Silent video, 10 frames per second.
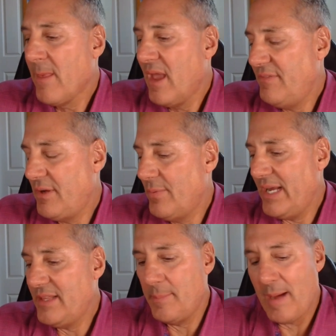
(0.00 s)
If you
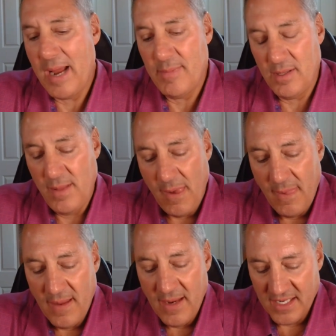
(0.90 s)
read the Bible,
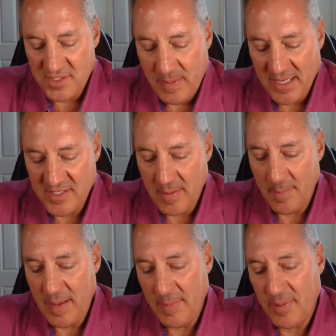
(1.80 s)
it speaks
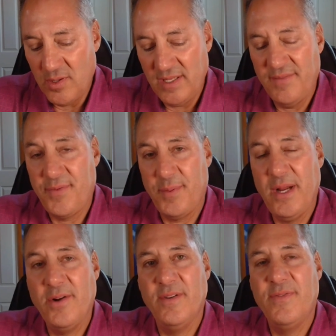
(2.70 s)
about people who lived
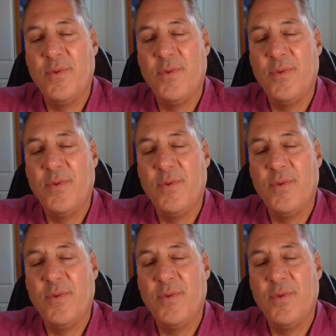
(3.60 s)
300,